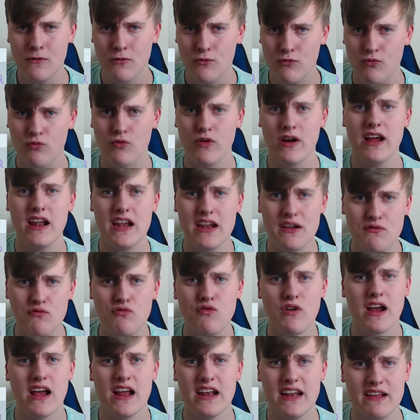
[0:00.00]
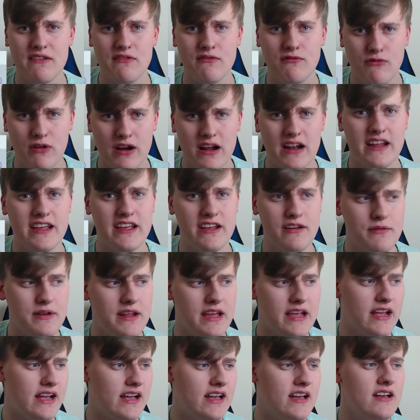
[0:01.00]
Really, really, really
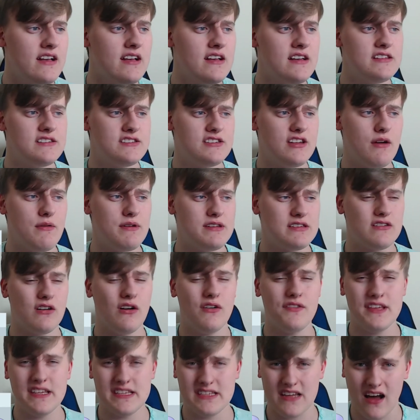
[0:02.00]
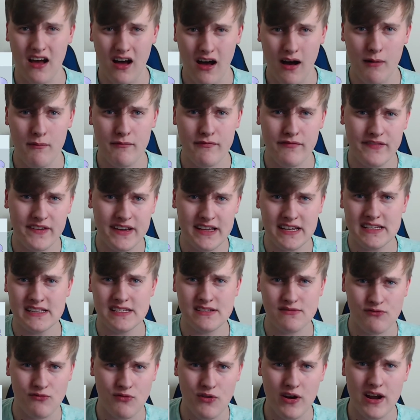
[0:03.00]
unique. So it's got these arm
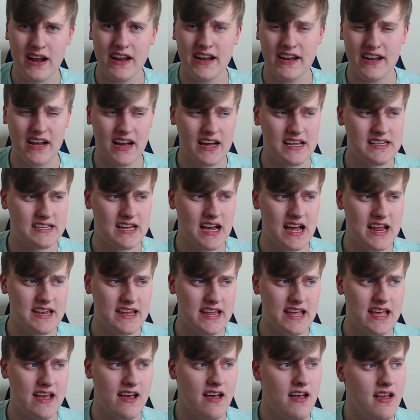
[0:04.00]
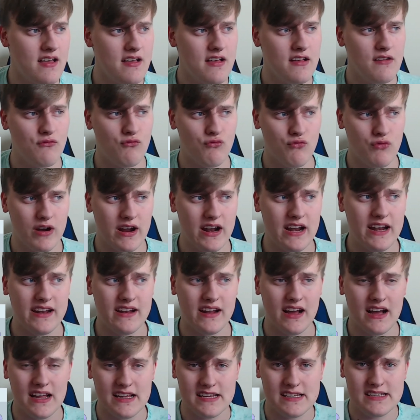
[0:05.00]
fins, really nice idea. Really
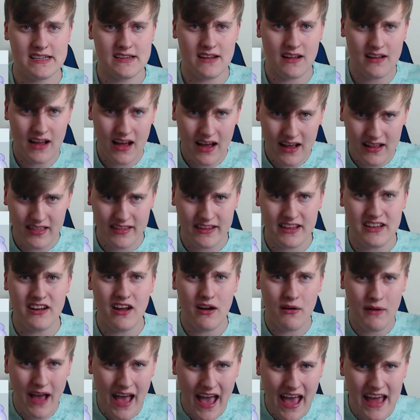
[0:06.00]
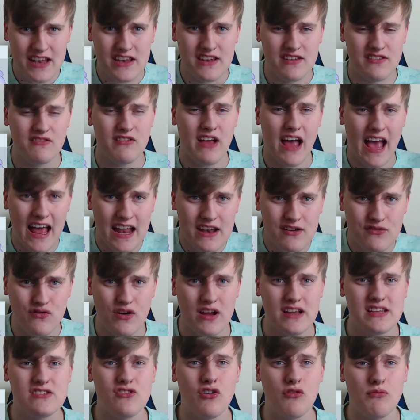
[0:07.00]
nice, you know,
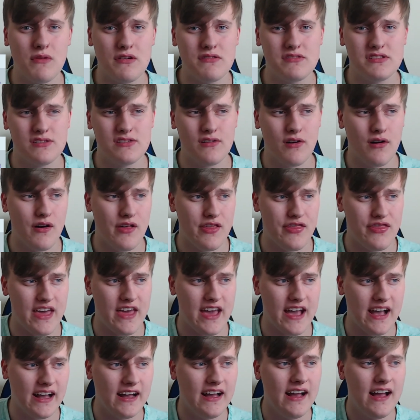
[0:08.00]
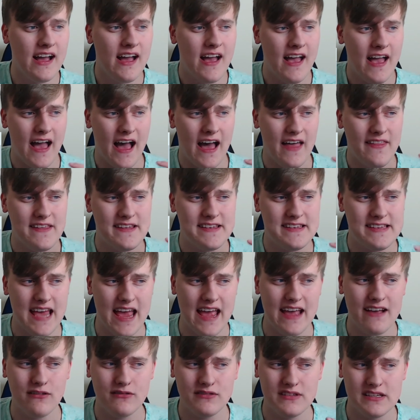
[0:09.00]
headdress almost sort of thing. And the
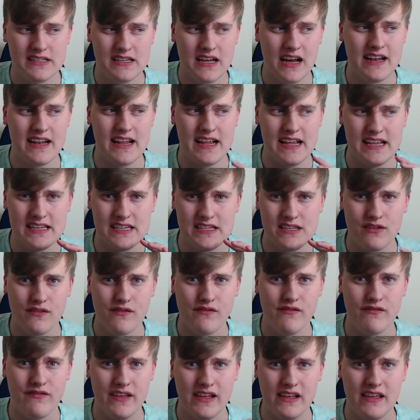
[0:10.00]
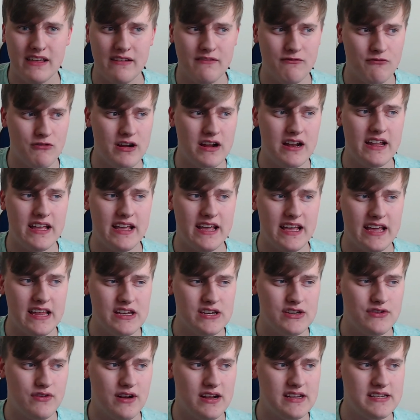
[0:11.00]
tail design is something really
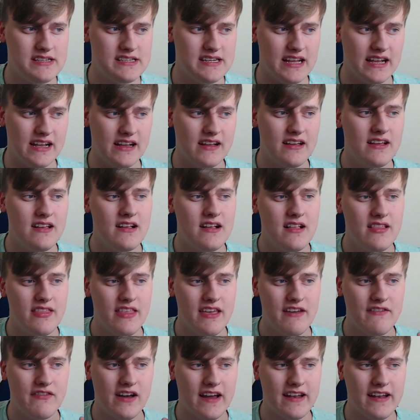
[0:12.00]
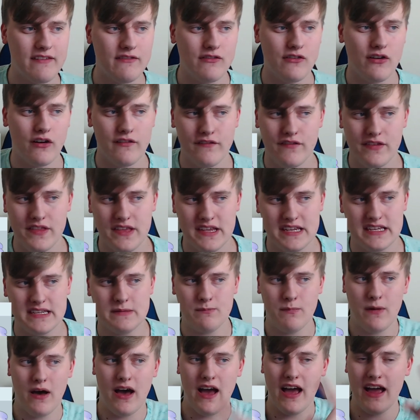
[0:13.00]
interesting. They've kind of gone for this
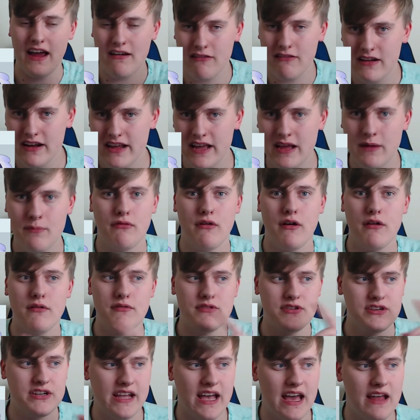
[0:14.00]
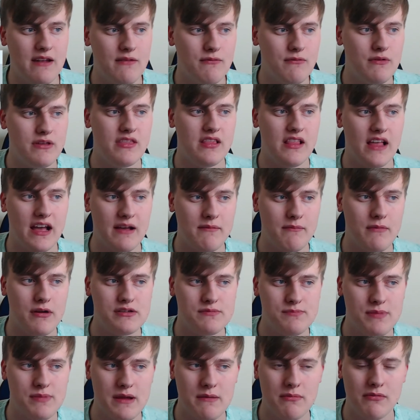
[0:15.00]
spirally approach again, with like
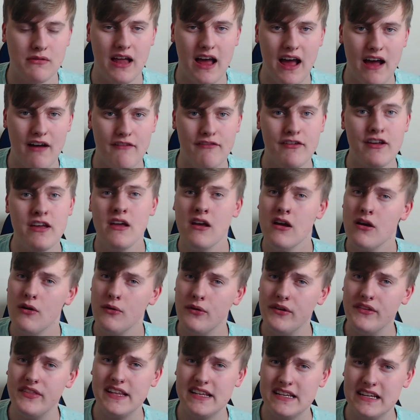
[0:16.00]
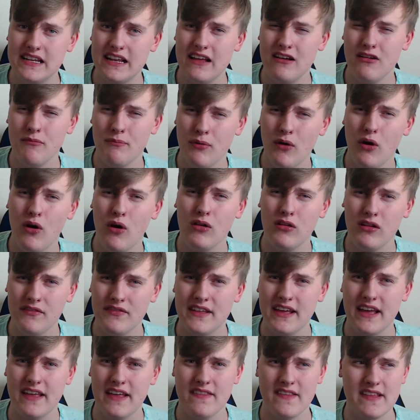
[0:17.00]
most people have, with this little ball
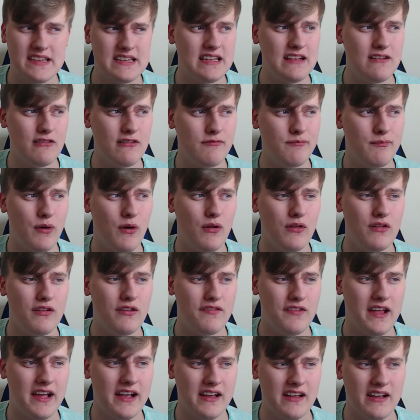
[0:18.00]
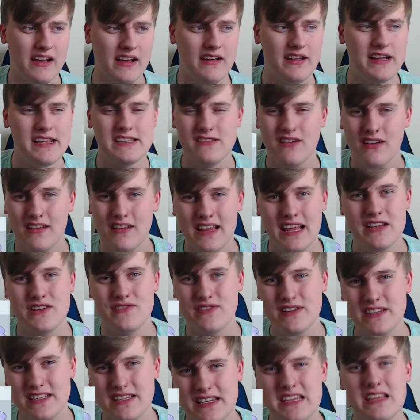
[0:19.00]
on the end, this little ball of like, it's not
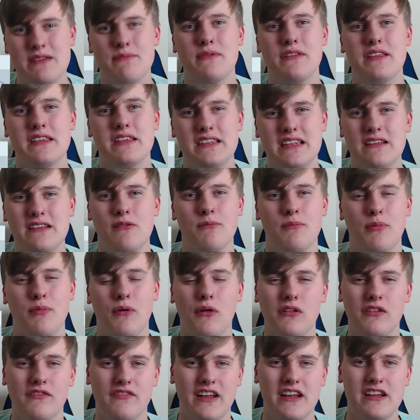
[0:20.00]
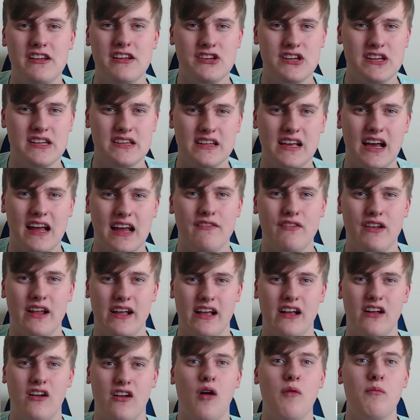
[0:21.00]
electricity, but this little ball of energy is kind of
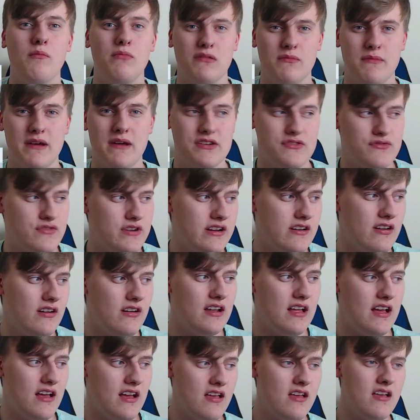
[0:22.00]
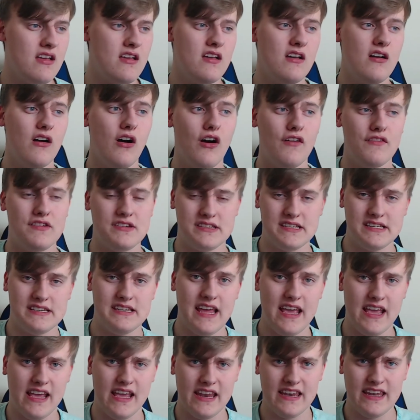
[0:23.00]
like a complementary colour, obviously
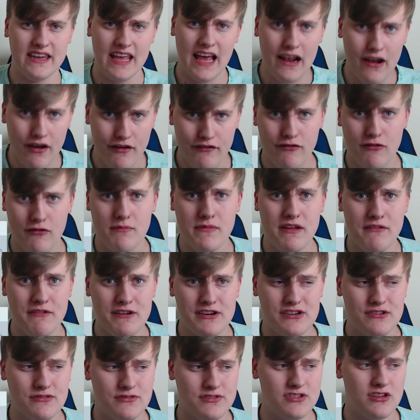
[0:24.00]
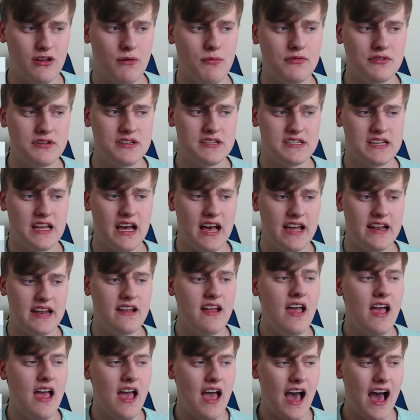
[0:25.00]
taking yellow from the original Sobble design.
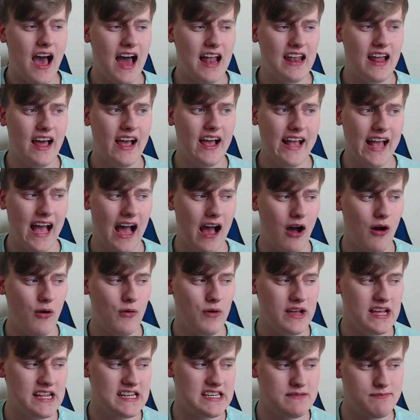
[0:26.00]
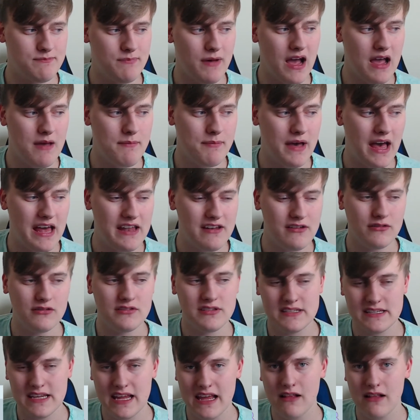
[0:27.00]
I like how it's bipedal
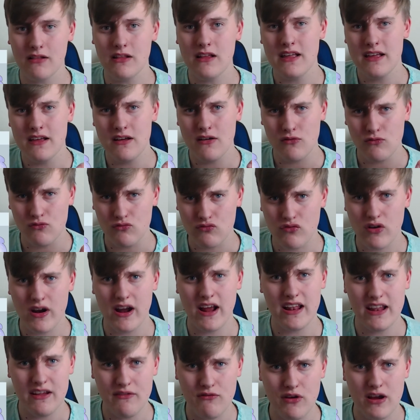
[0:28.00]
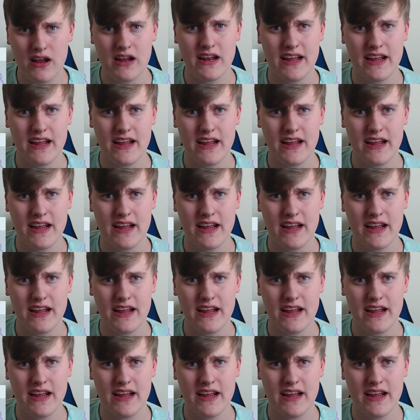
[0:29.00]
still, really, really